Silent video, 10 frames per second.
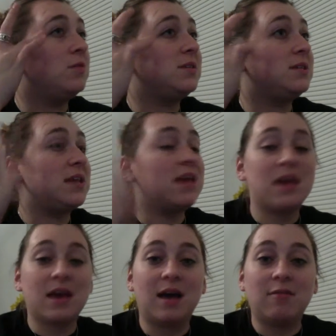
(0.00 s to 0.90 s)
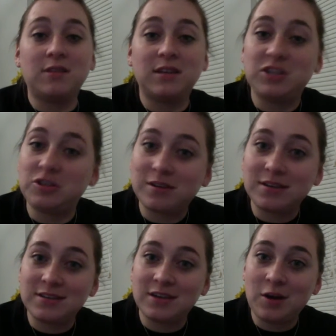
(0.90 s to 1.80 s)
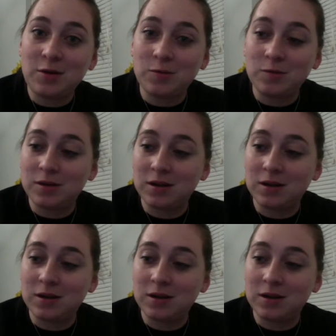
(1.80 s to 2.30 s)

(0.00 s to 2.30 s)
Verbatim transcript: see. I will let you guys know.